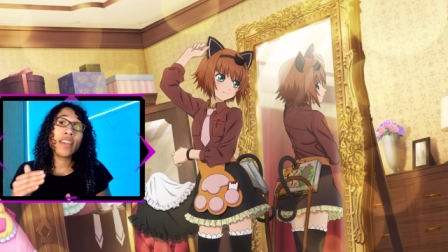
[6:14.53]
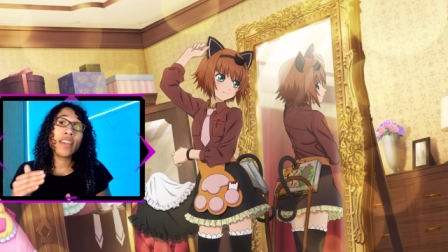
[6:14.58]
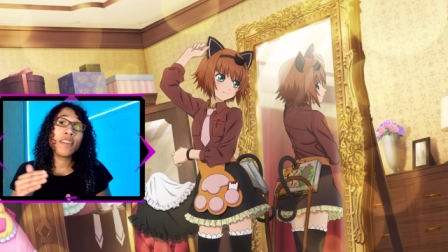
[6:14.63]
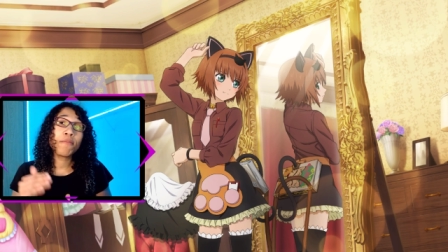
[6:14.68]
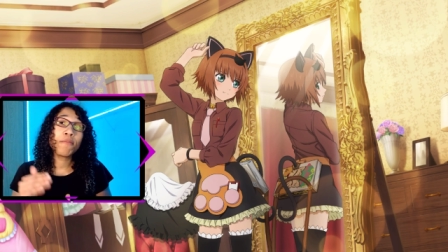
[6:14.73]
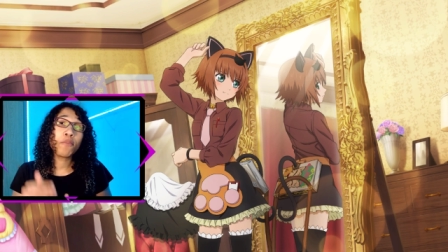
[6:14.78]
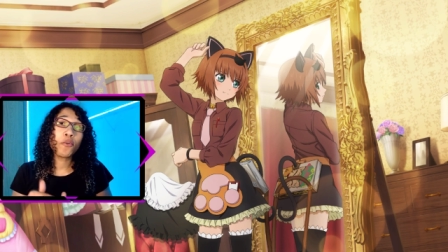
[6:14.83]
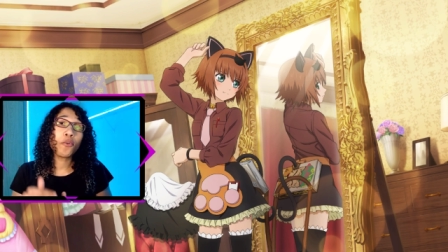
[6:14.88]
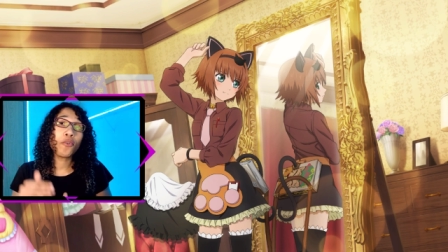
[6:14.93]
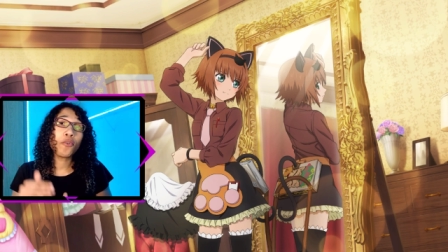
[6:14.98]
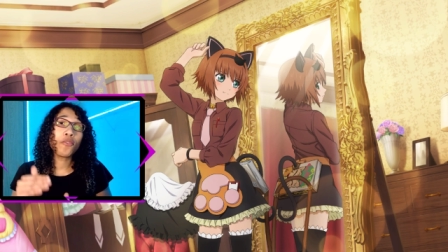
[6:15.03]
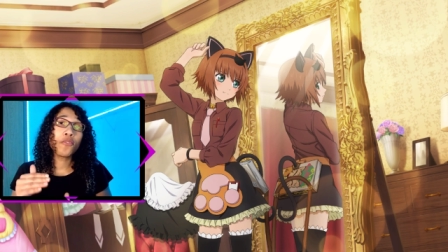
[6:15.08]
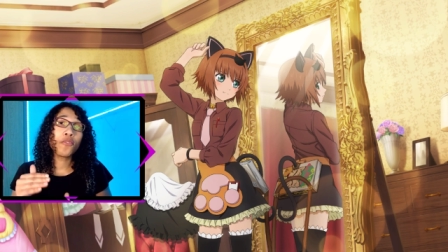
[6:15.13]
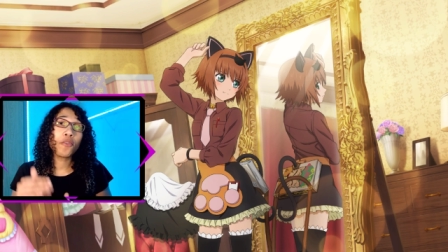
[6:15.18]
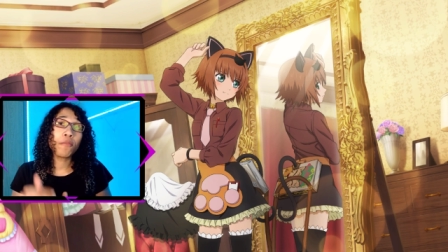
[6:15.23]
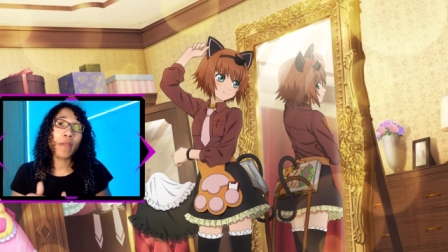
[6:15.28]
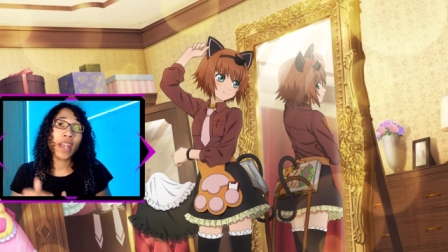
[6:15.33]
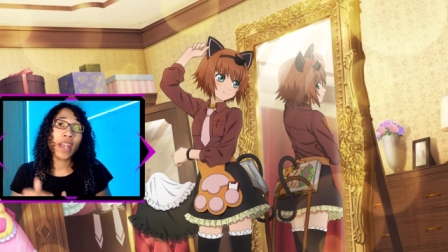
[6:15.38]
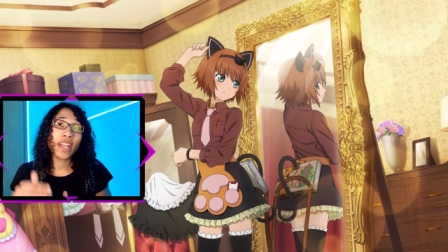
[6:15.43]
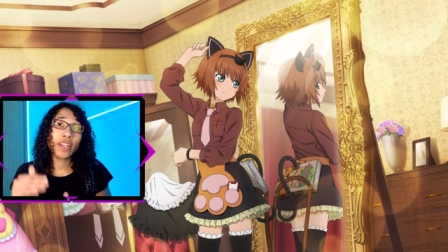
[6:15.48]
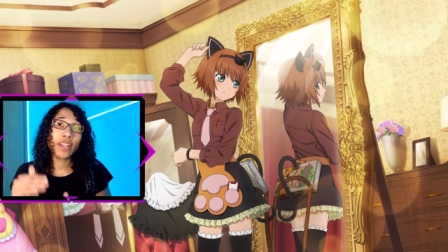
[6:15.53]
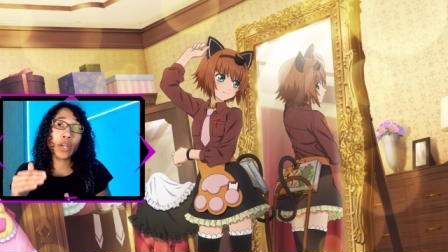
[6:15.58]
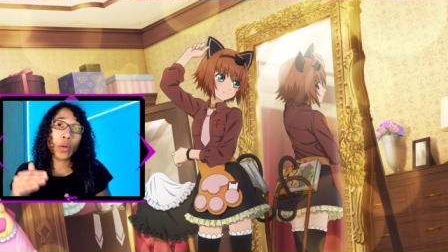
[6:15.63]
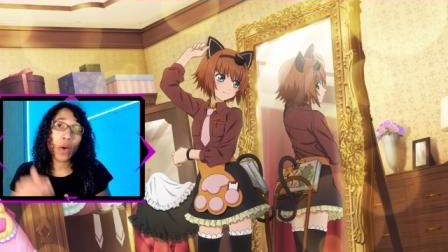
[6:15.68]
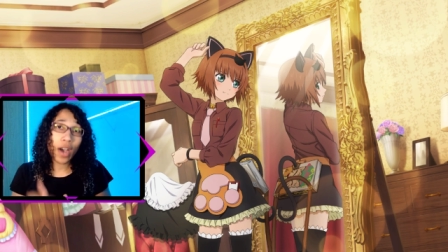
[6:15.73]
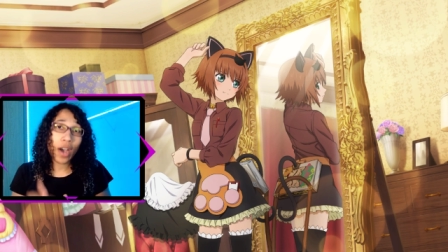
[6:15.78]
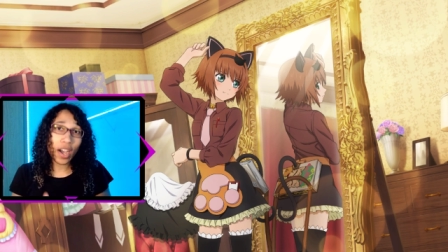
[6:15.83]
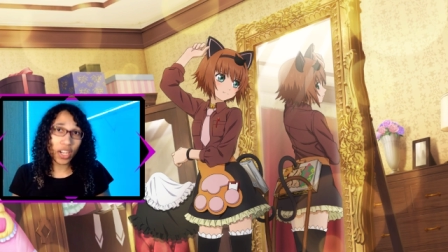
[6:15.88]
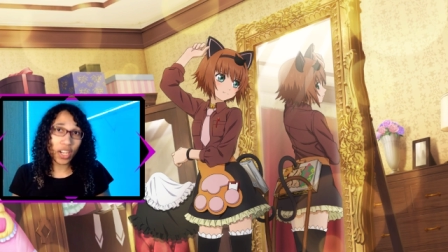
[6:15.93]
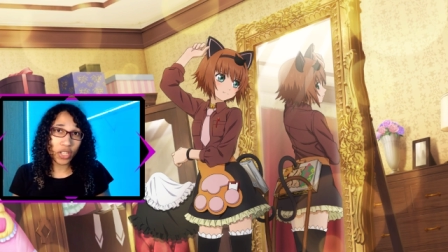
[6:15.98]
to pull for Maid
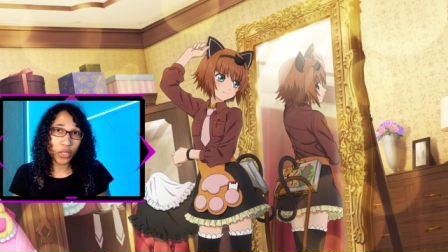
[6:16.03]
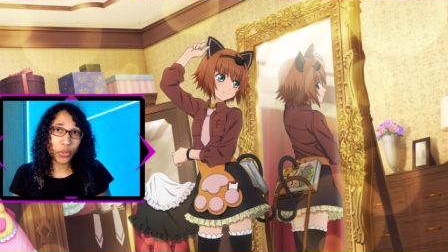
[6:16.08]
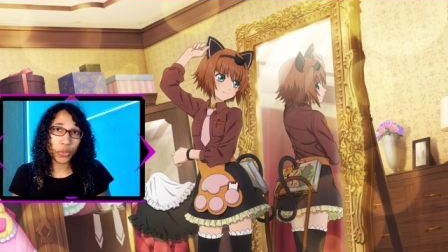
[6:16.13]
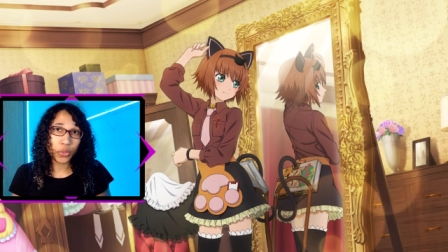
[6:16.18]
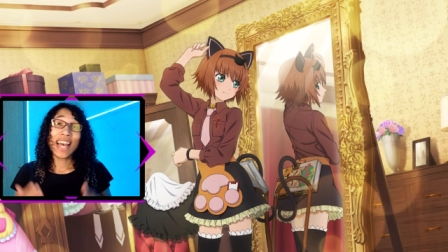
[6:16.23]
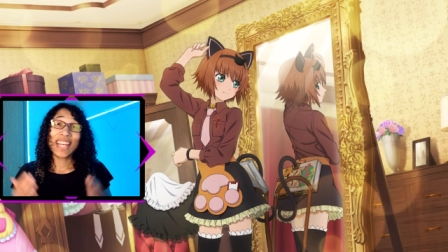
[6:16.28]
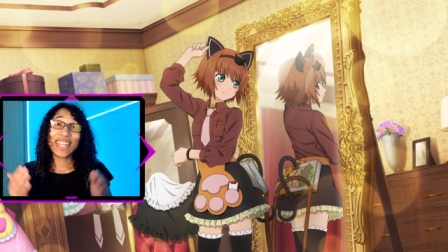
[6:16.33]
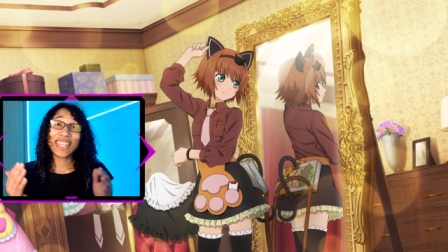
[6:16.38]
Kohaku.